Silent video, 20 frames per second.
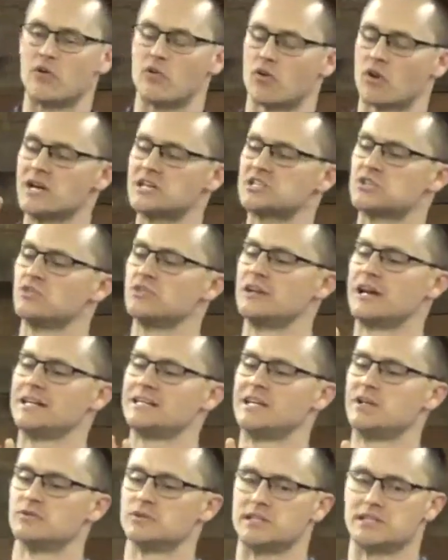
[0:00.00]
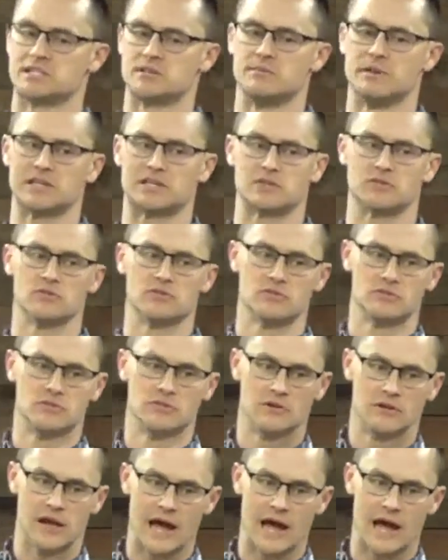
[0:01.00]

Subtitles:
el resto del Antiguo Testamento.